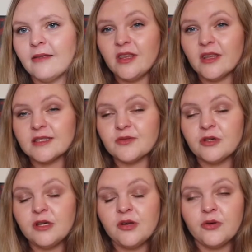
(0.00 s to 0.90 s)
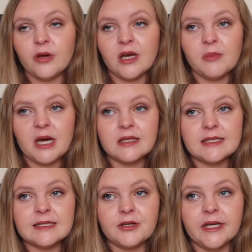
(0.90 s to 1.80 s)
The thing that's really annoying about
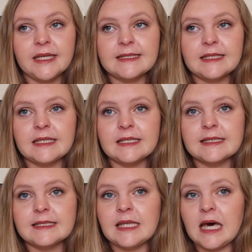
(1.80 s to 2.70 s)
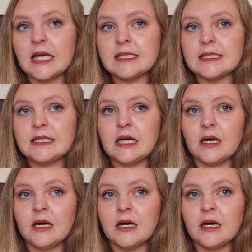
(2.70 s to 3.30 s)
this series is that